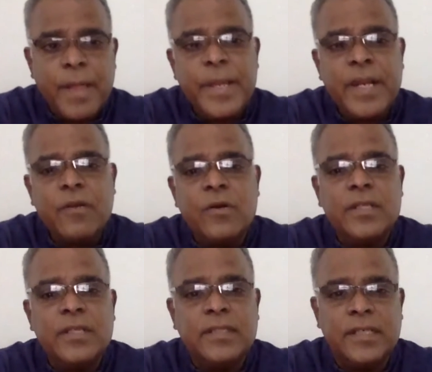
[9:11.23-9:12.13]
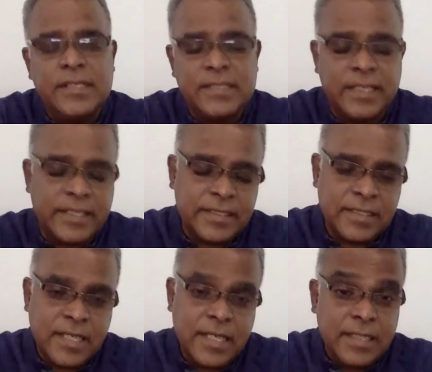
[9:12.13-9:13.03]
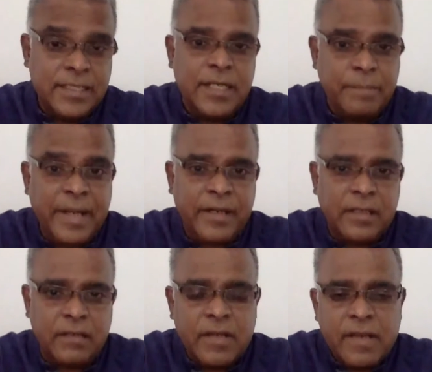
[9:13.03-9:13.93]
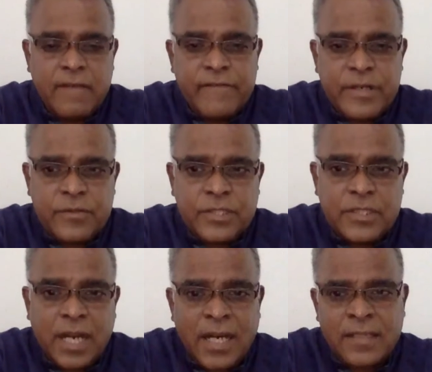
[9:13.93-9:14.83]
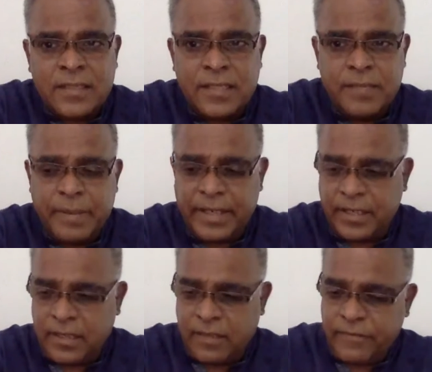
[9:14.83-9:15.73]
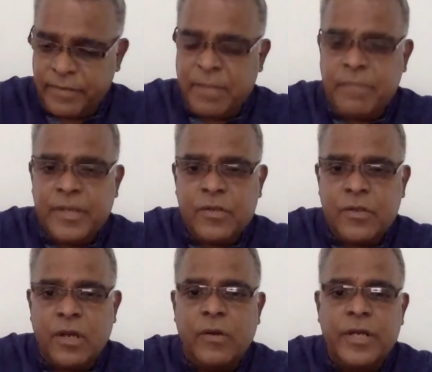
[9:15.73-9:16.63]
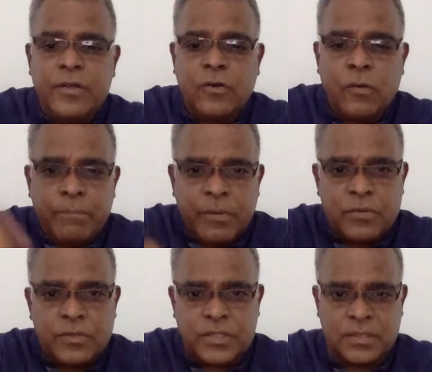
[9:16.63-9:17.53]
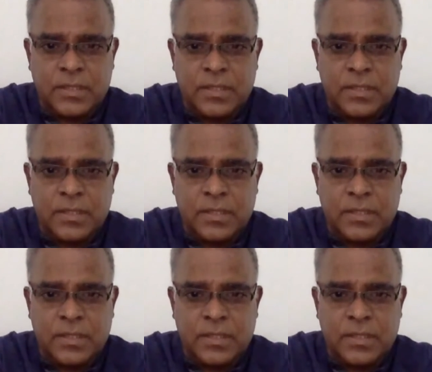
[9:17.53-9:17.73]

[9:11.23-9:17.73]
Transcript: Then go to the third sentence, third paragraph. When you start the third paragraph, remember you are going to oppose